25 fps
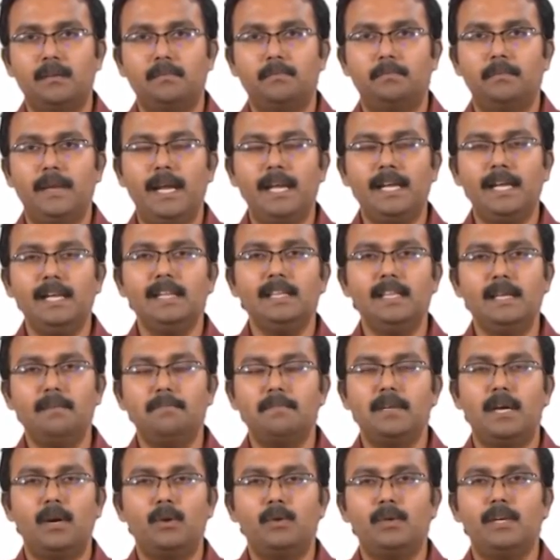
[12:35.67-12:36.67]
breaking
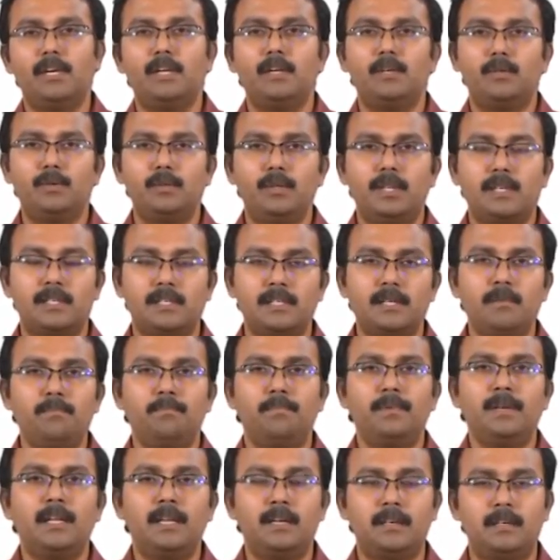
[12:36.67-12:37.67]
them down into the
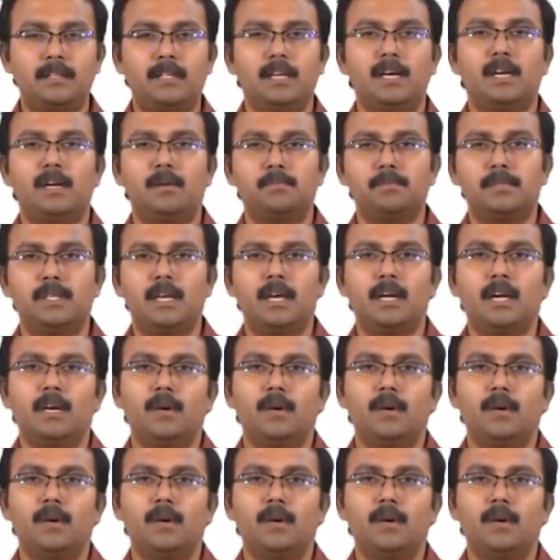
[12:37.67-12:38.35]
simpler terms